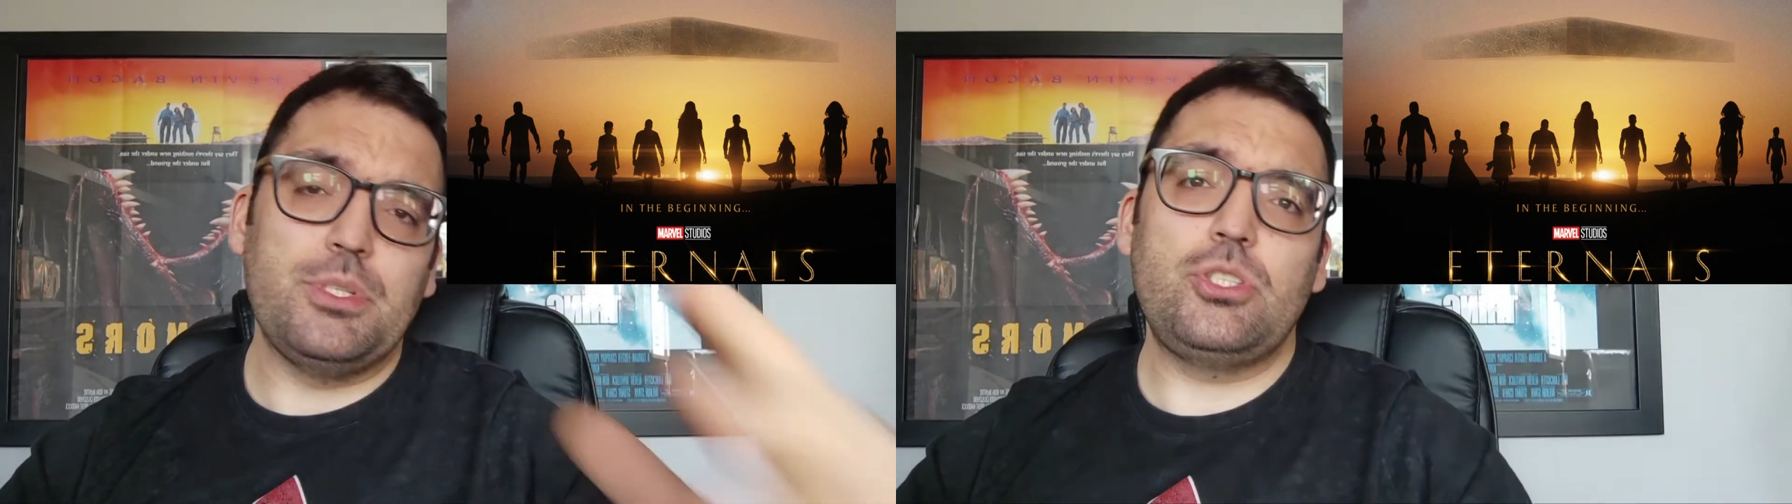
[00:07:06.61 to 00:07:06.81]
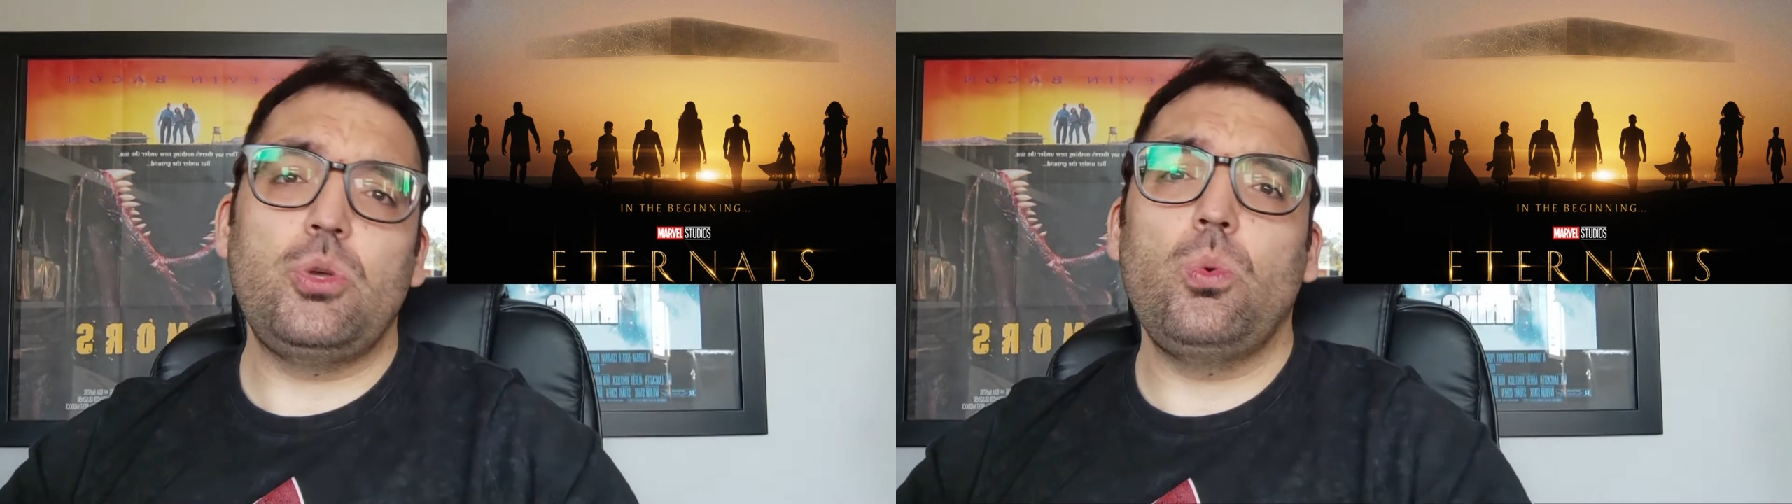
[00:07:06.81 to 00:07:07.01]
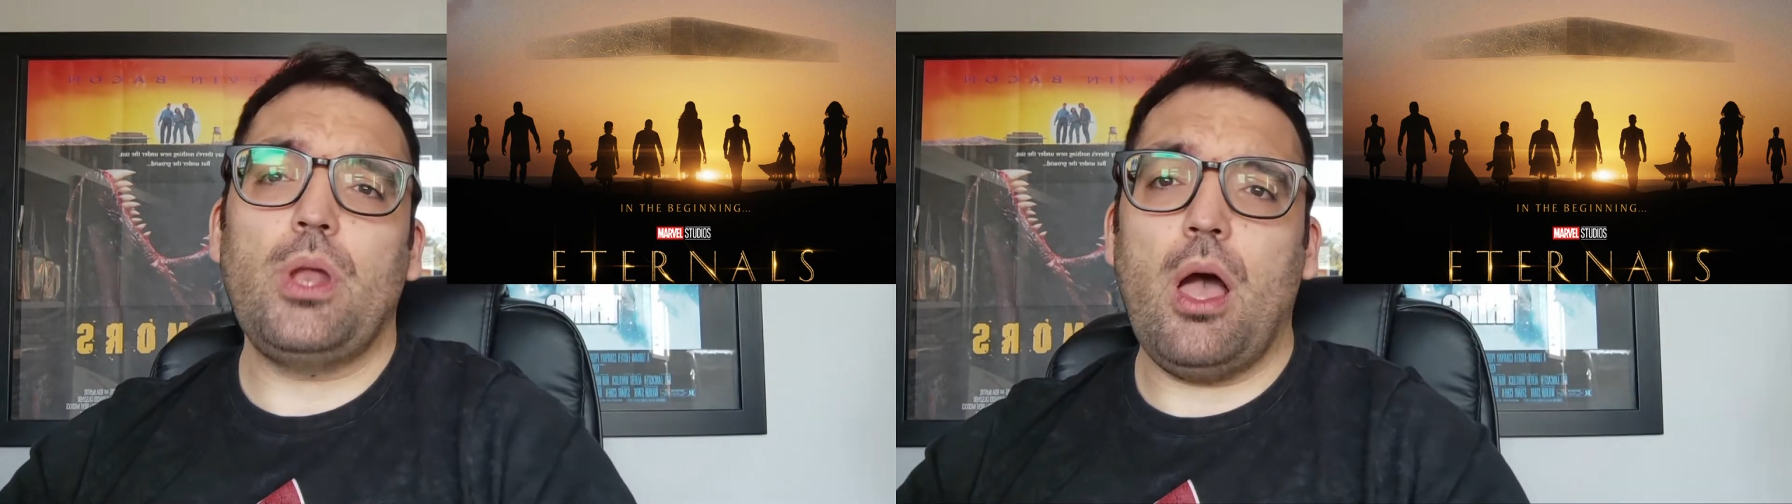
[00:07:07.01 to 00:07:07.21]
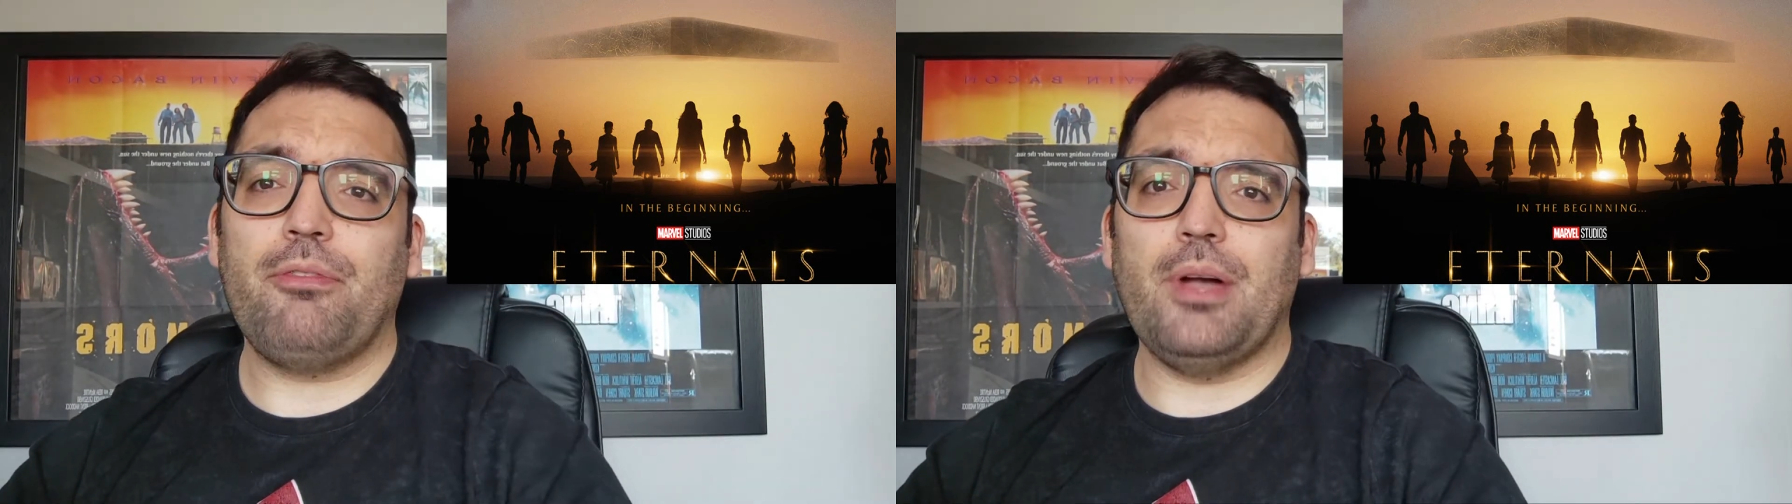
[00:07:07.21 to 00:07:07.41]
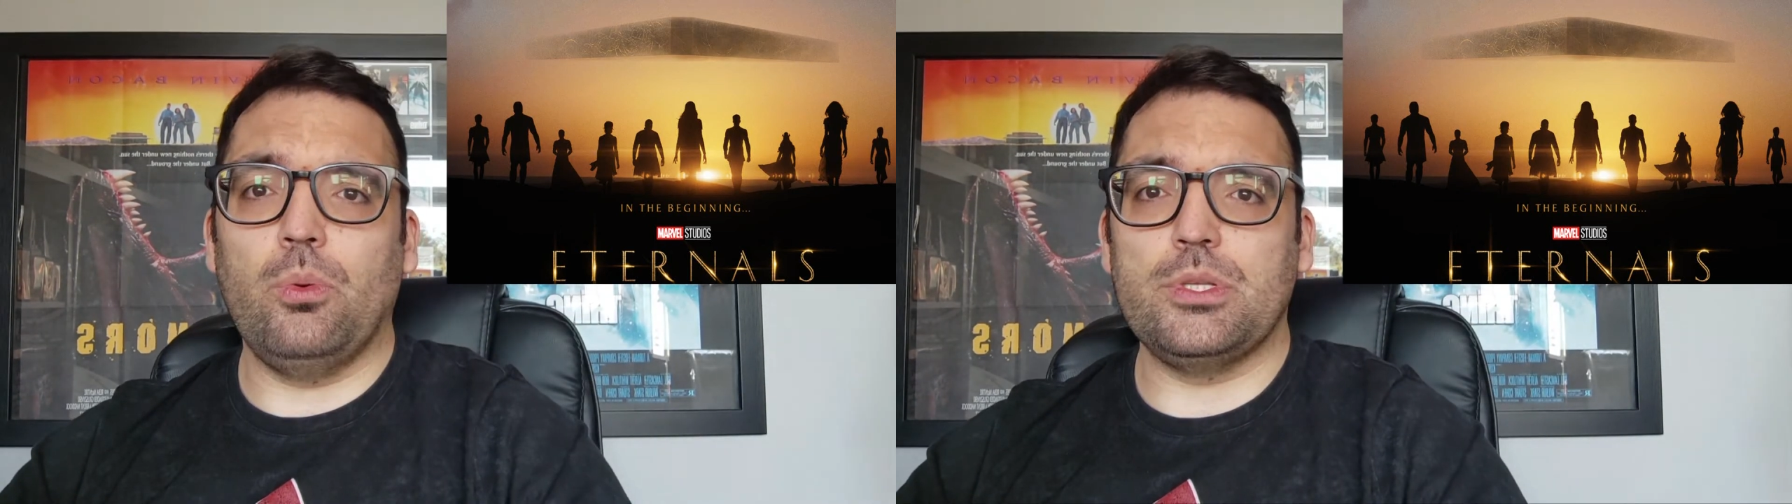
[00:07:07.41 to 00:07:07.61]
it's two and a
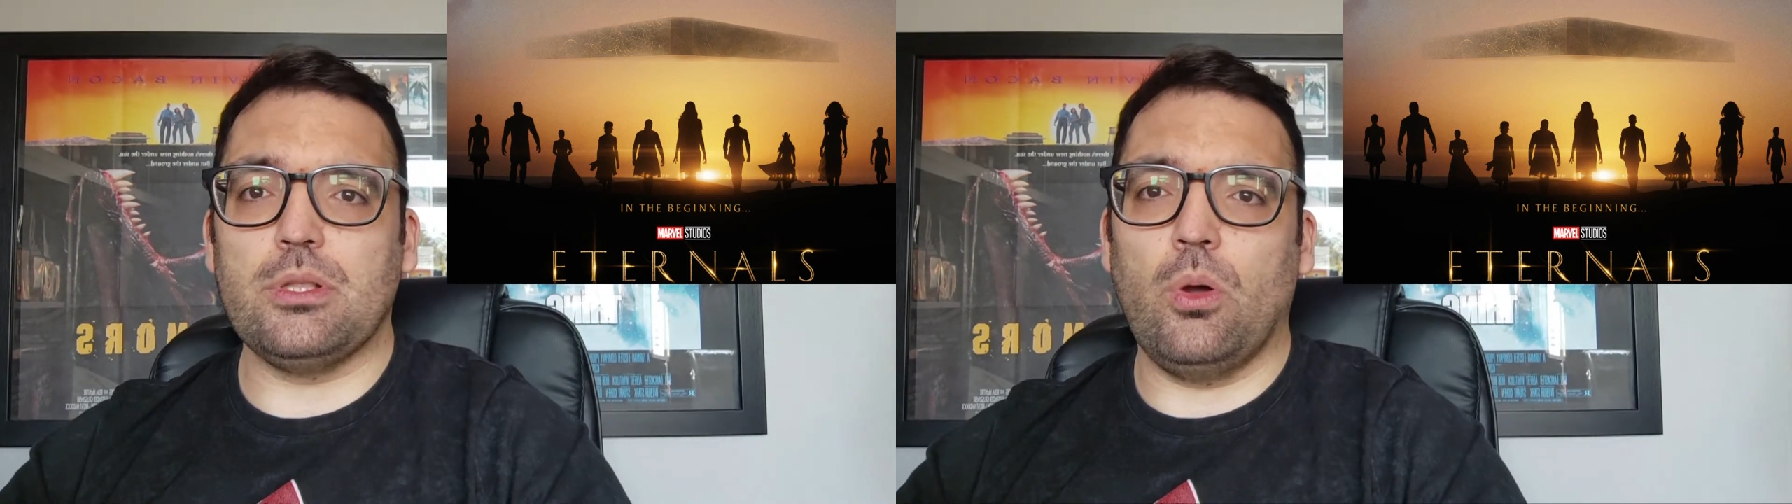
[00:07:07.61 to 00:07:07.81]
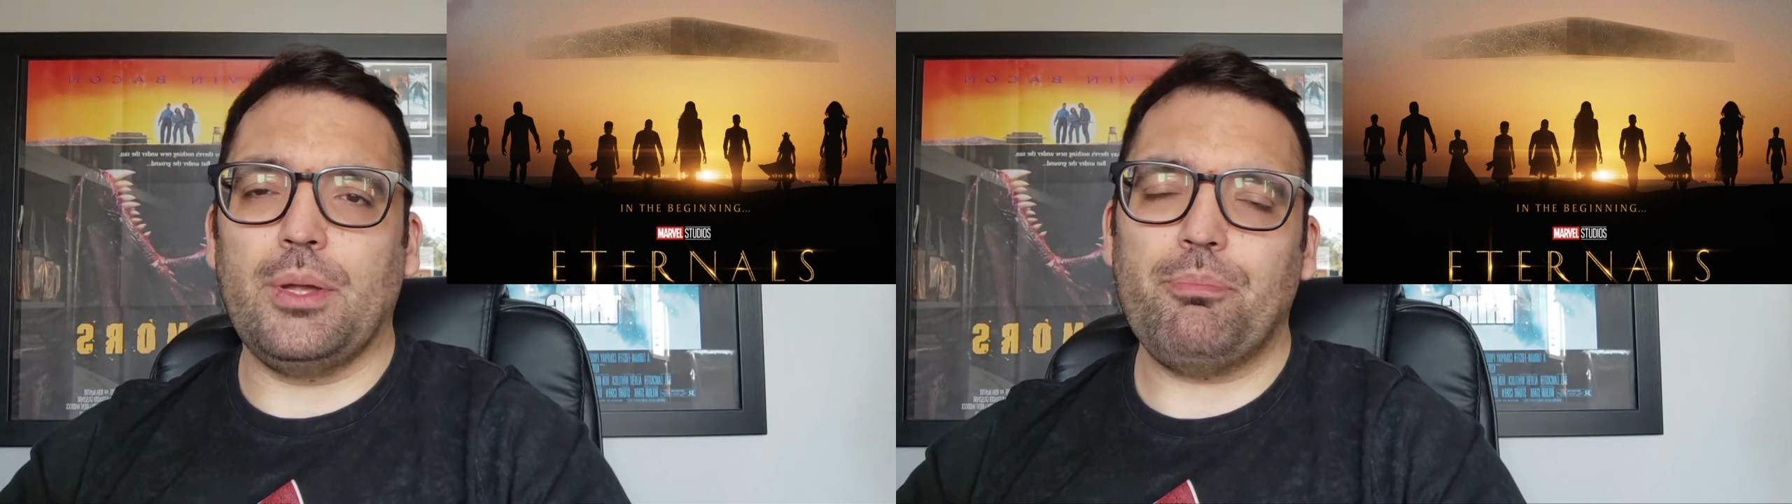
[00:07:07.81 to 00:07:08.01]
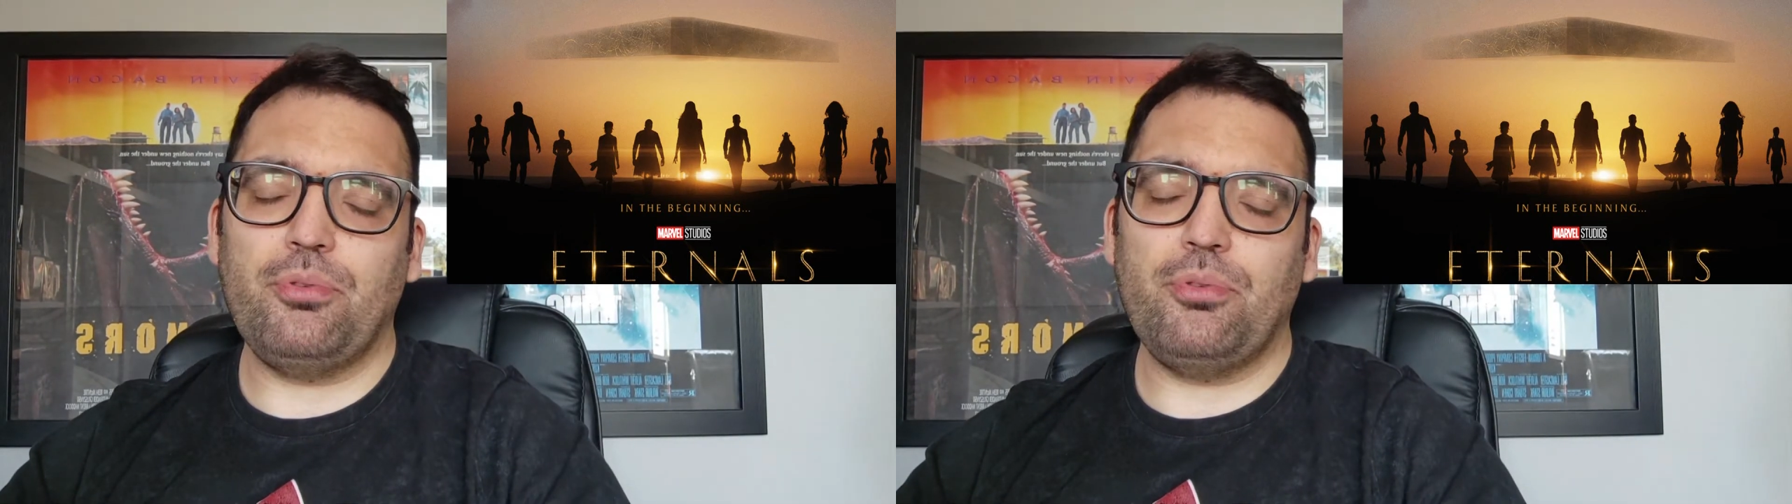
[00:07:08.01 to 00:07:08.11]
half hours long.